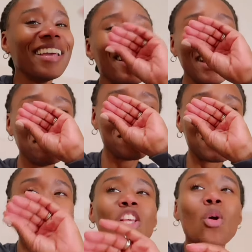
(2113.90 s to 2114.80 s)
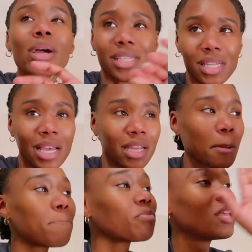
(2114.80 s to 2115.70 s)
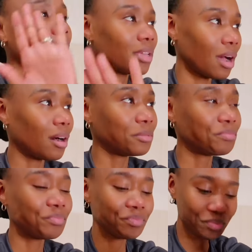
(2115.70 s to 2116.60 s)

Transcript: I'm so excited, y'all.